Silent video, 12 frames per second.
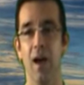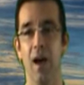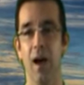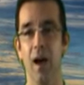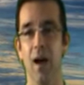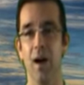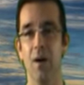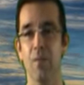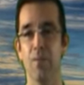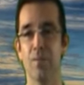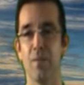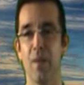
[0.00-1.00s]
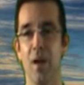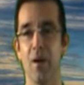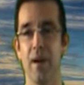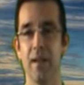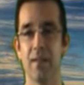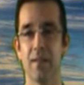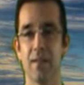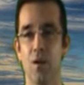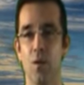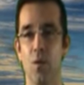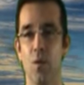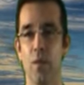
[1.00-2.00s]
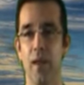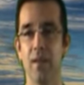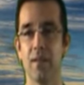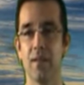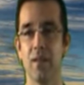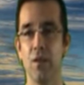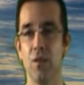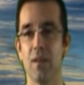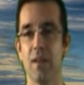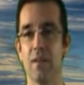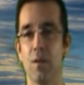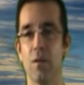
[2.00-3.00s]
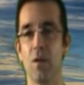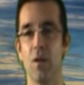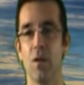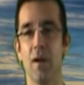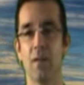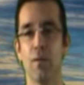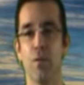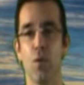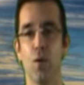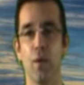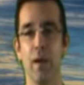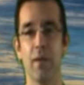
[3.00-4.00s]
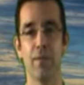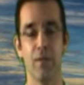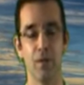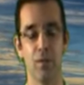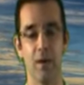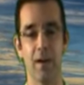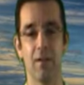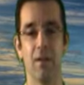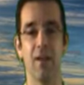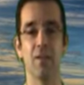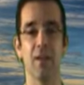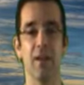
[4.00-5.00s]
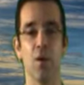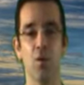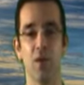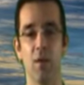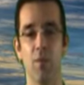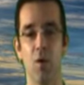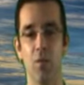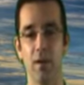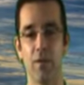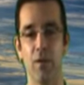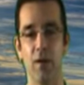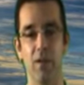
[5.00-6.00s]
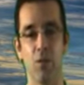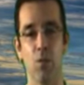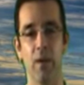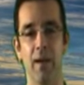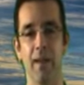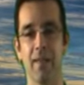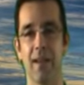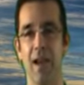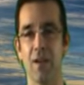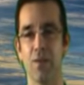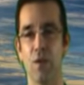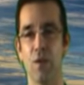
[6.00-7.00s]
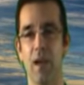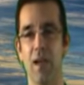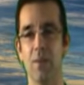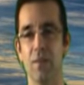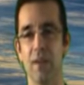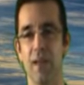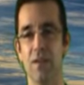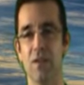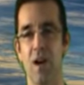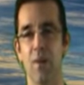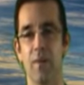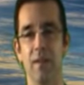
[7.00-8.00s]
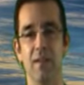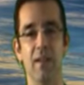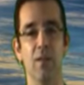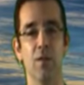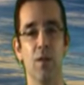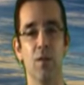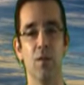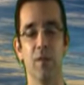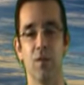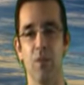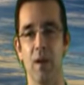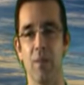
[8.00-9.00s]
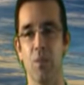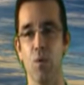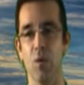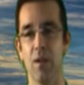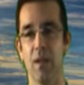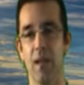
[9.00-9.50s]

All right, so that's the news. Let's see what's going on at the FLREIA. First, we want to congratulate Jose Bobrick for his win at the cash flow game. Nice job. He dethroned Mr. Mike Poole.